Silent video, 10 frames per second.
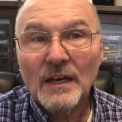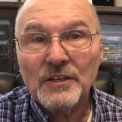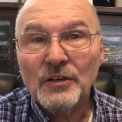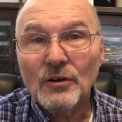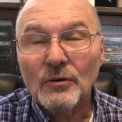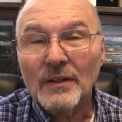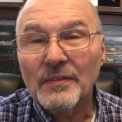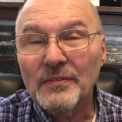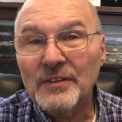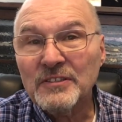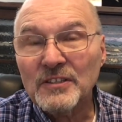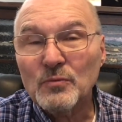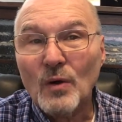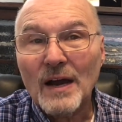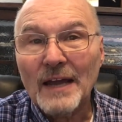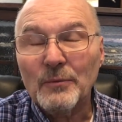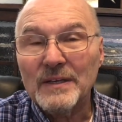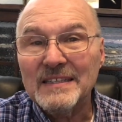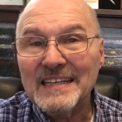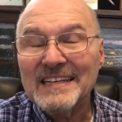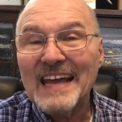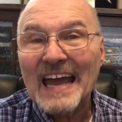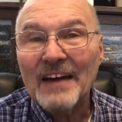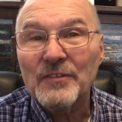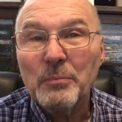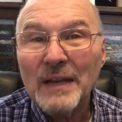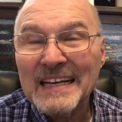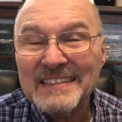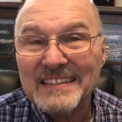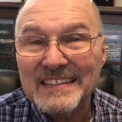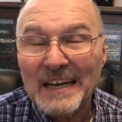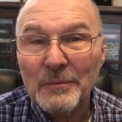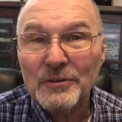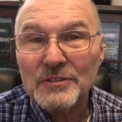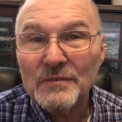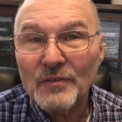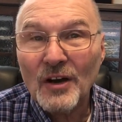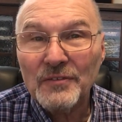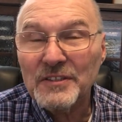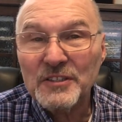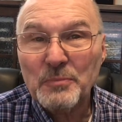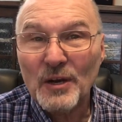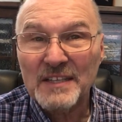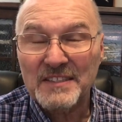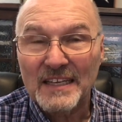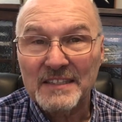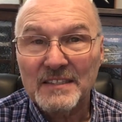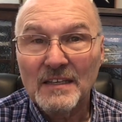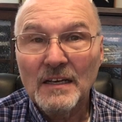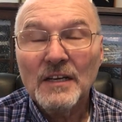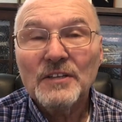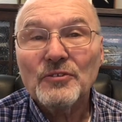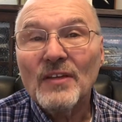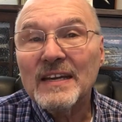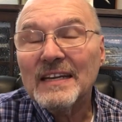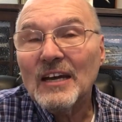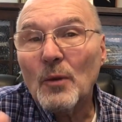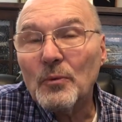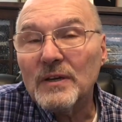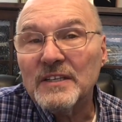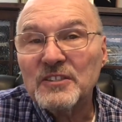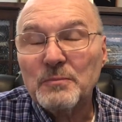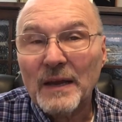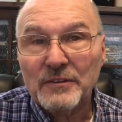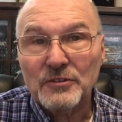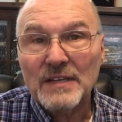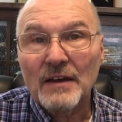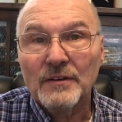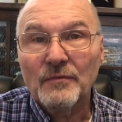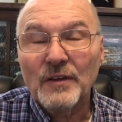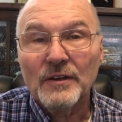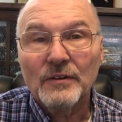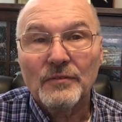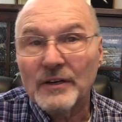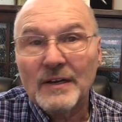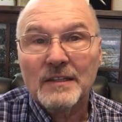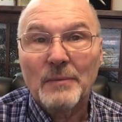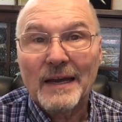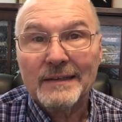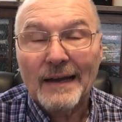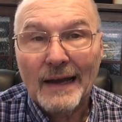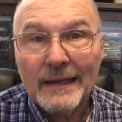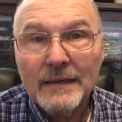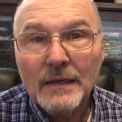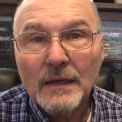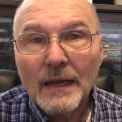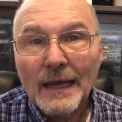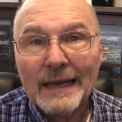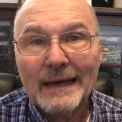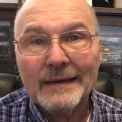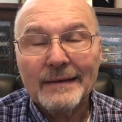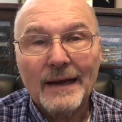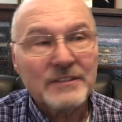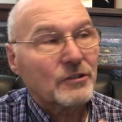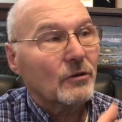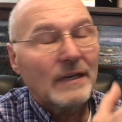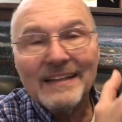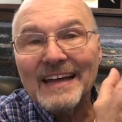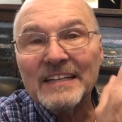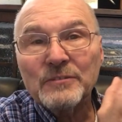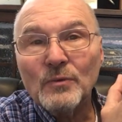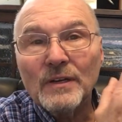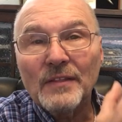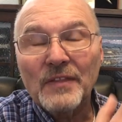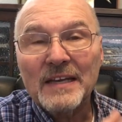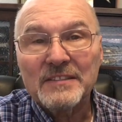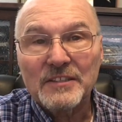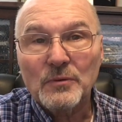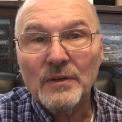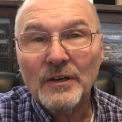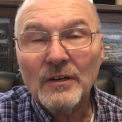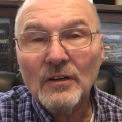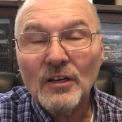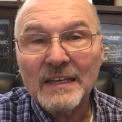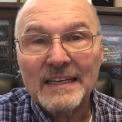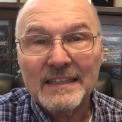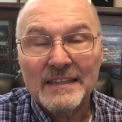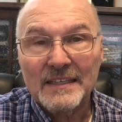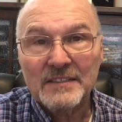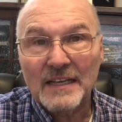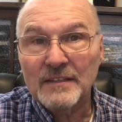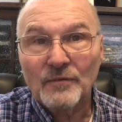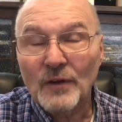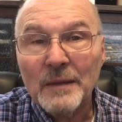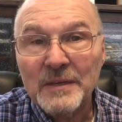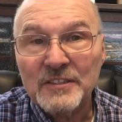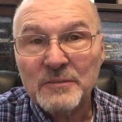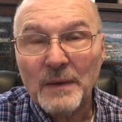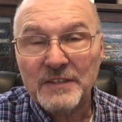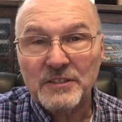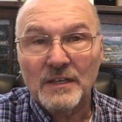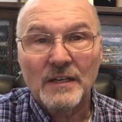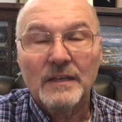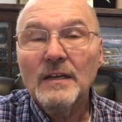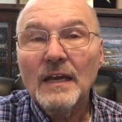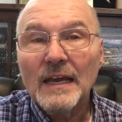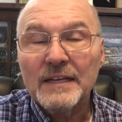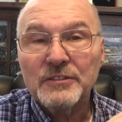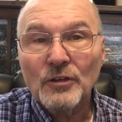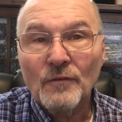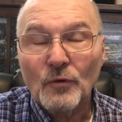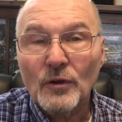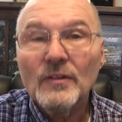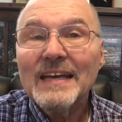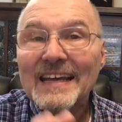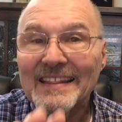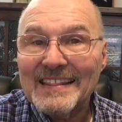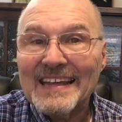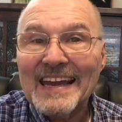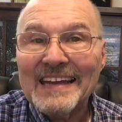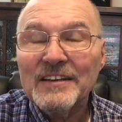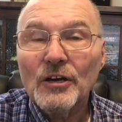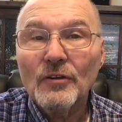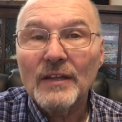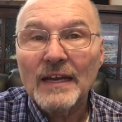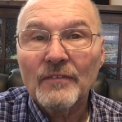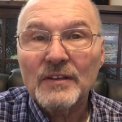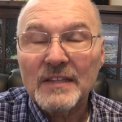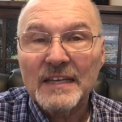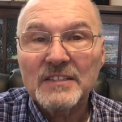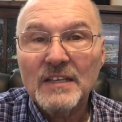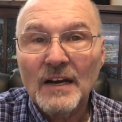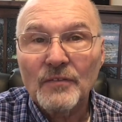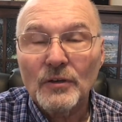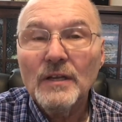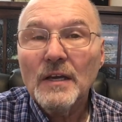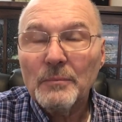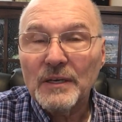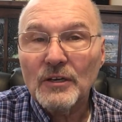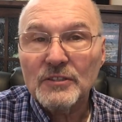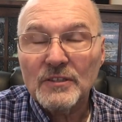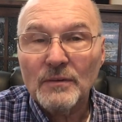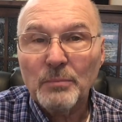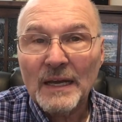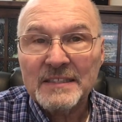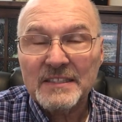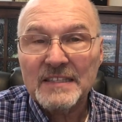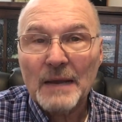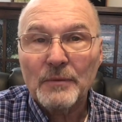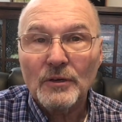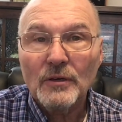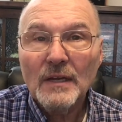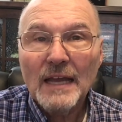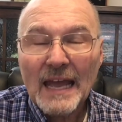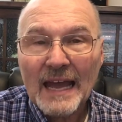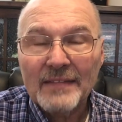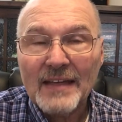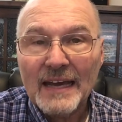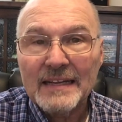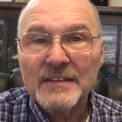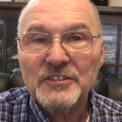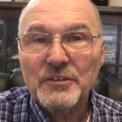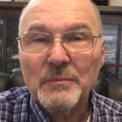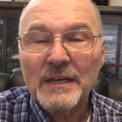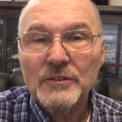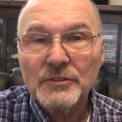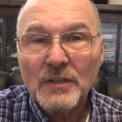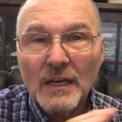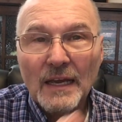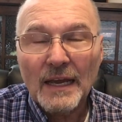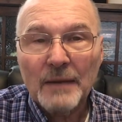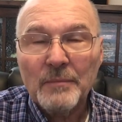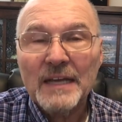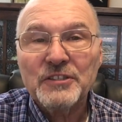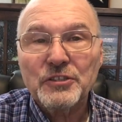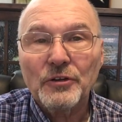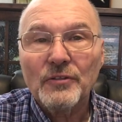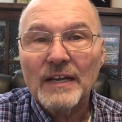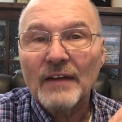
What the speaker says: you know, this is why we need to have the plans examiners involved in this process. So they can help when the inspector's out in the field, they're not the bad guy. And so that's one of the things is when they're looking at this at the framing inspection and so forth, they know that everything's covered because the plans examiner had that in the submittals and made sure that